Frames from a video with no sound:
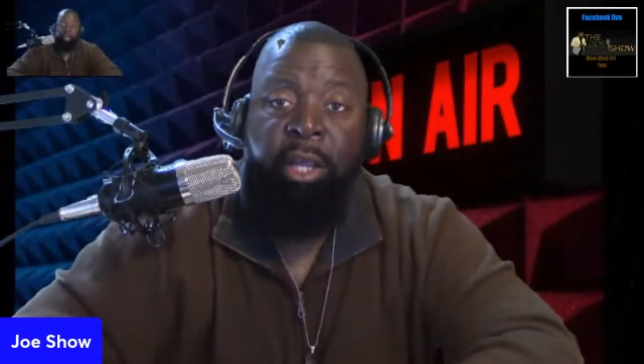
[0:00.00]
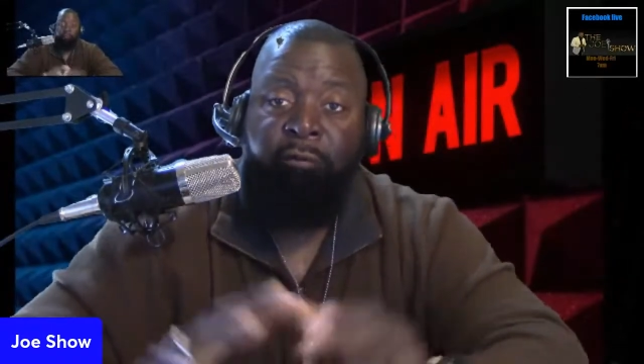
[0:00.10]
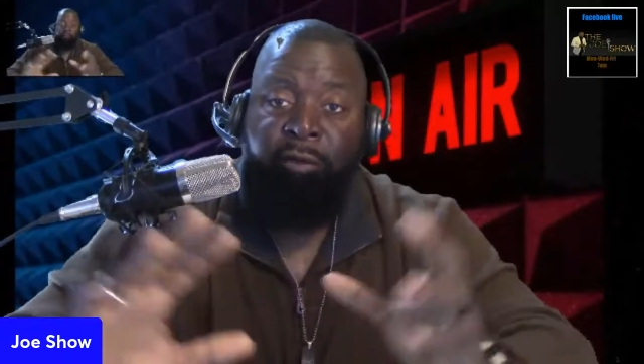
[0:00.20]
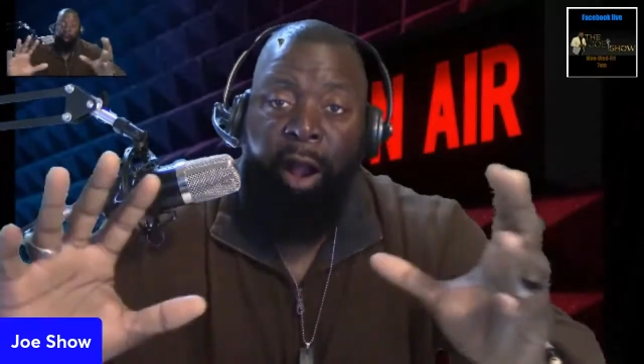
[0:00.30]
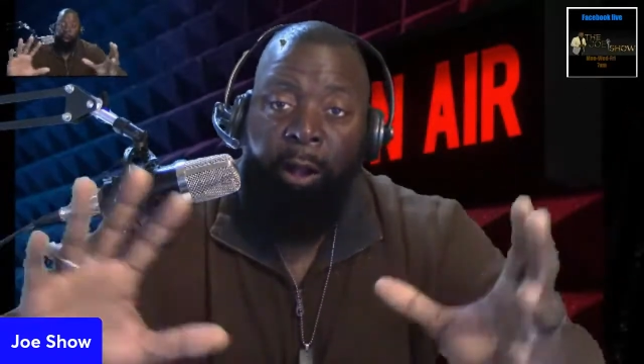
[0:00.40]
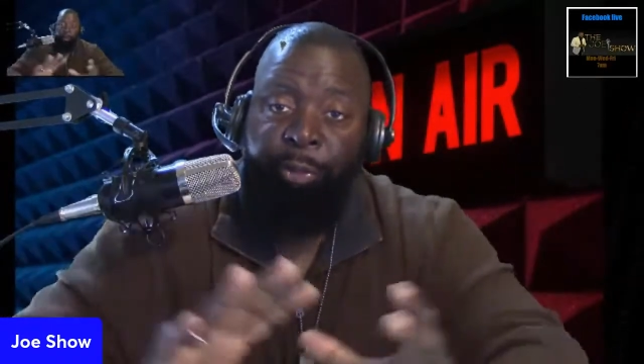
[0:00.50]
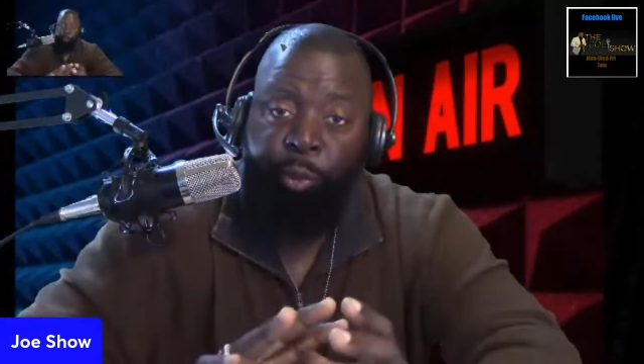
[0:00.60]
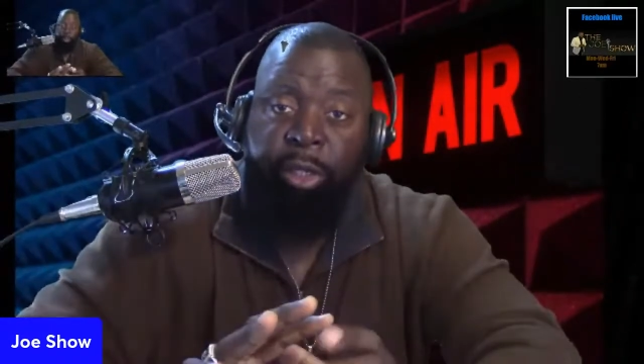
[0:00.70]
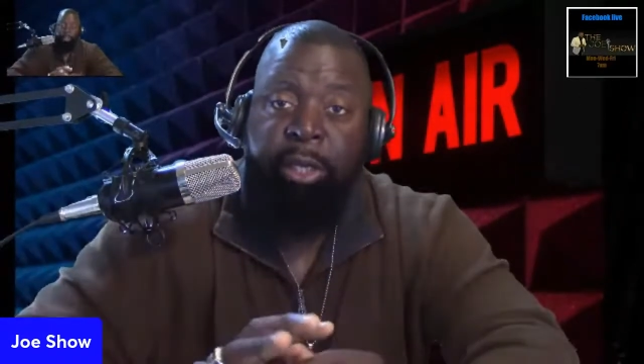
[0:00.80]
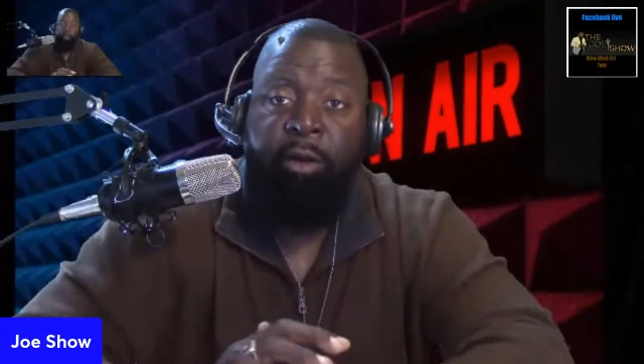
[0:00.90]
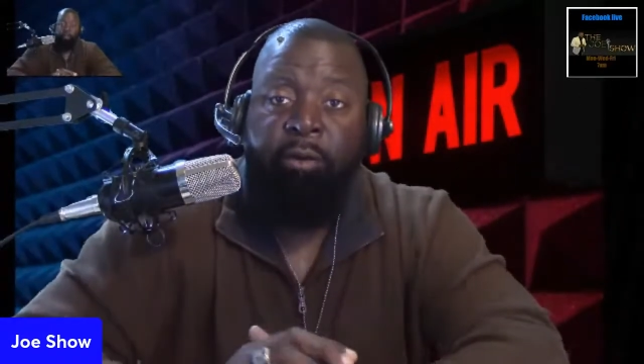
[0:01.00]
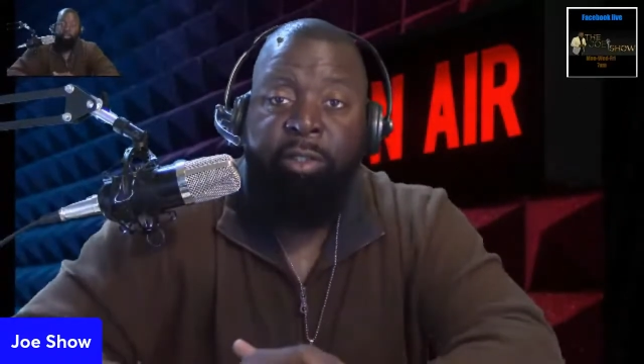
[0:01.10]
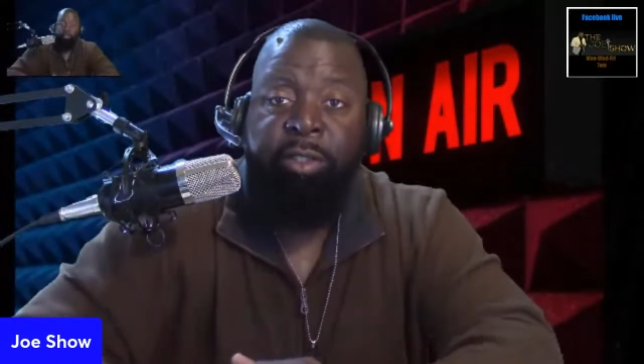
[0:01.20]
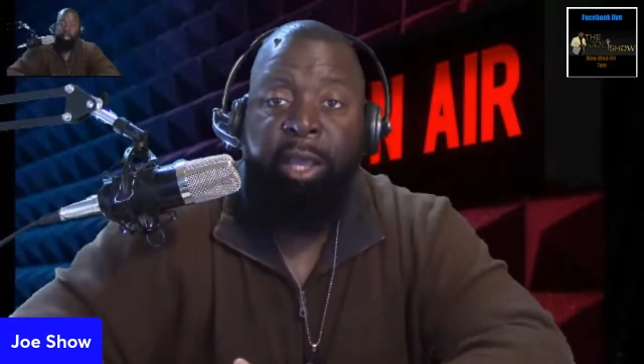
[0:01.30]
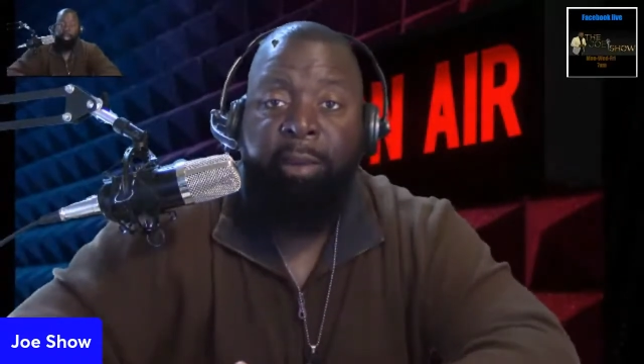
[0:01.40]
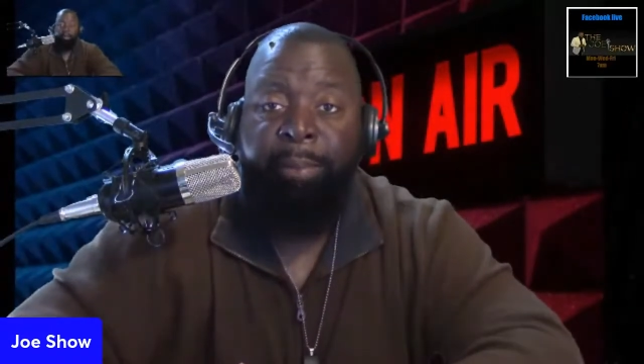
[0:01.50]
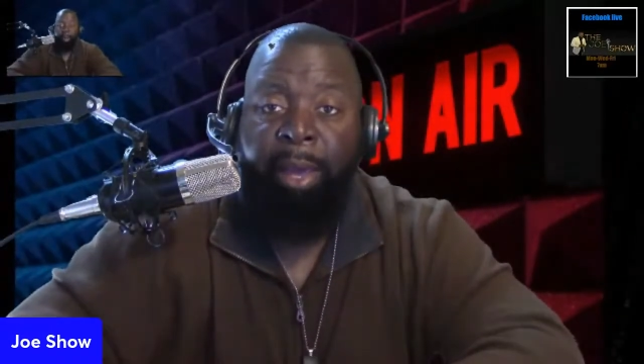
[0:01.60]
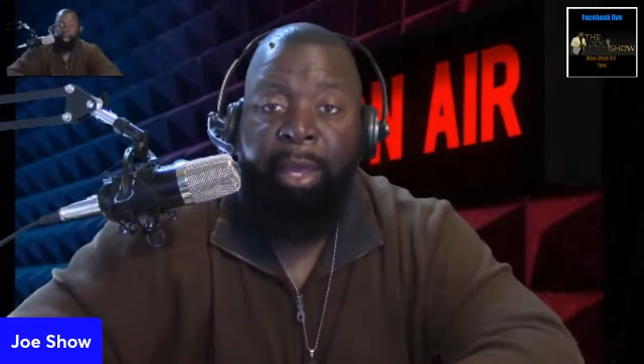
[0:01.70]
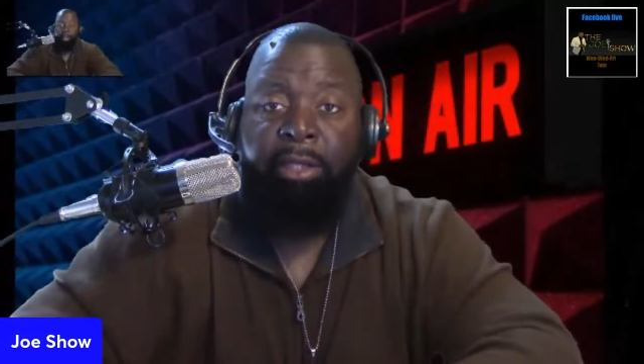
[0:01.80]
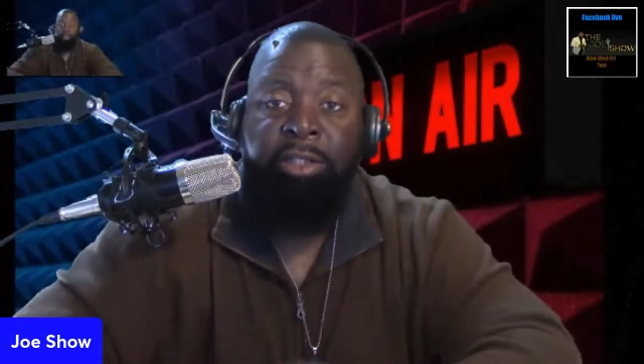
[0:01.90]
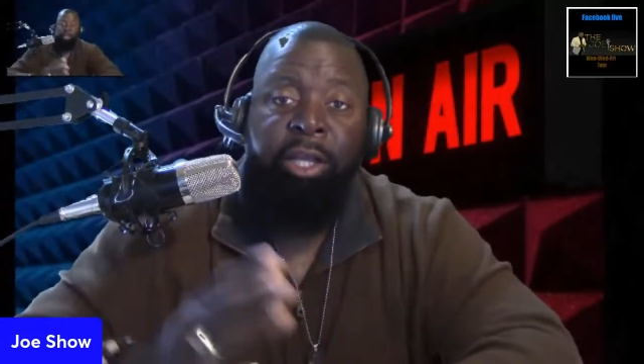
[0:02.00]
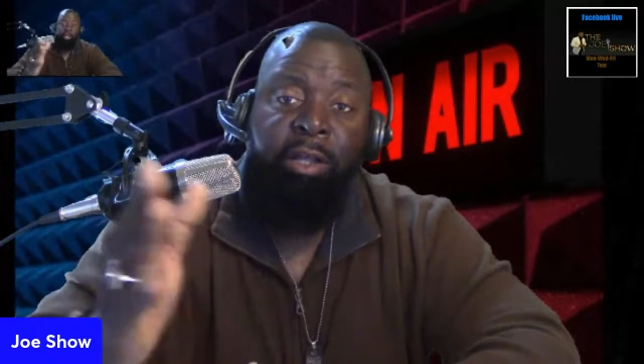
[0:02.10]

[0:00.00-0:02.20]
If y'all three get on the same page,